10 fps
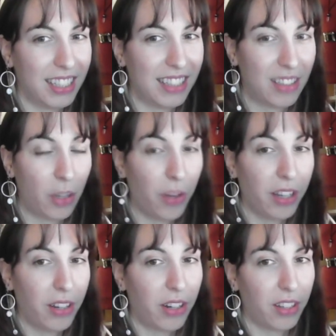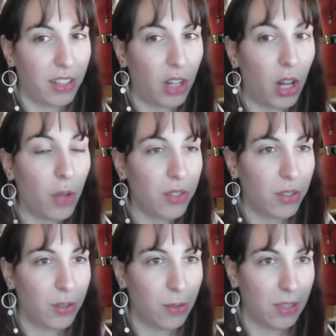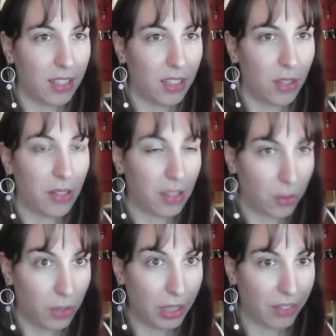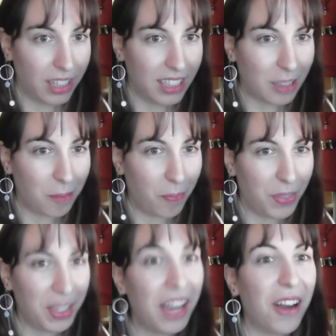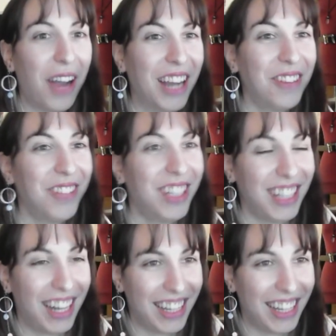going closer to the screen, right? I really like